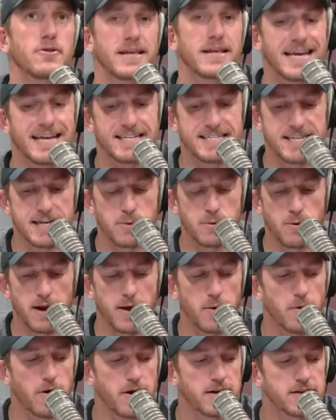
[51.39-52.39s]
He did what I
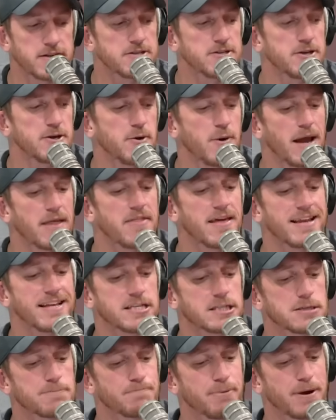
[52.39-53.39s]
wanted to do, and then he
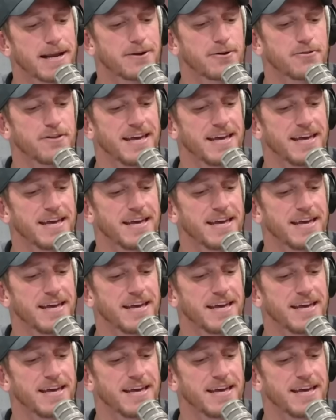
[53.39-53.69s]
sprinkled